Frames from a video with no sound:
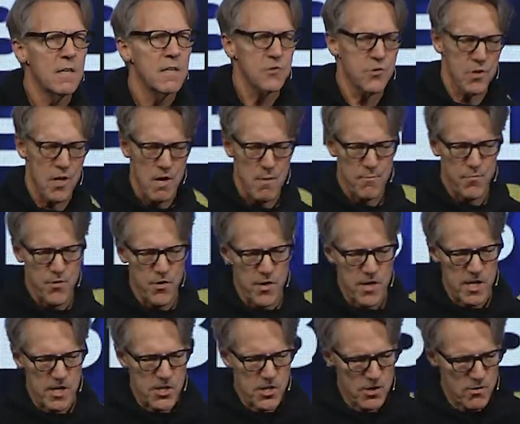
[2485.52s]
Psalm
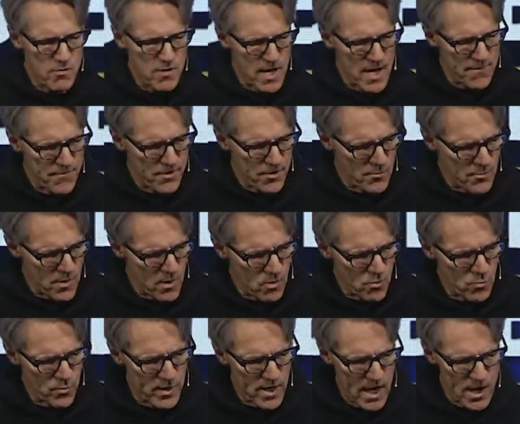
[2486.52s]
thirty-two, David
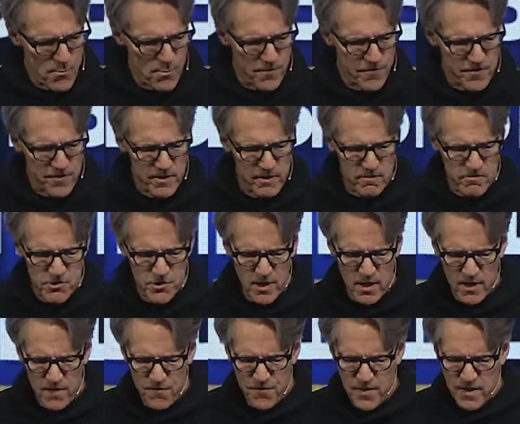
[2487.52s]
wrote, when I refused to
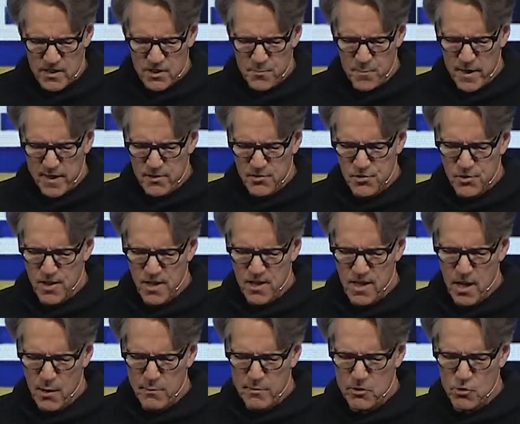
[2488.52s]
confess my
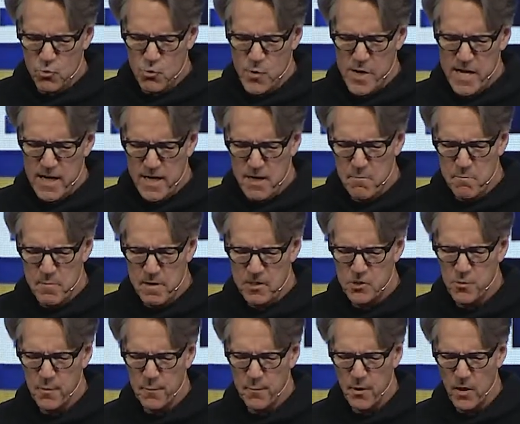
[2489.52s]
sin, I was weak and
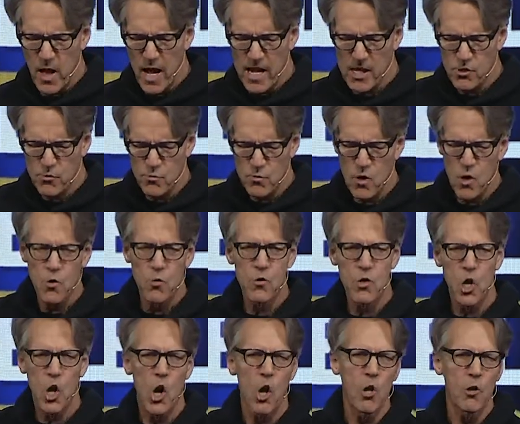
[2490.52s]
miserable. I
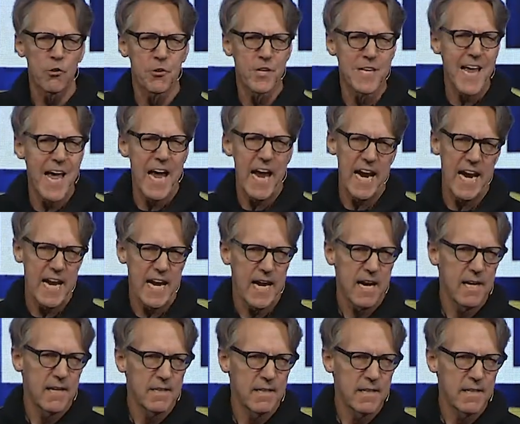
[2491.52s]
groaned all day.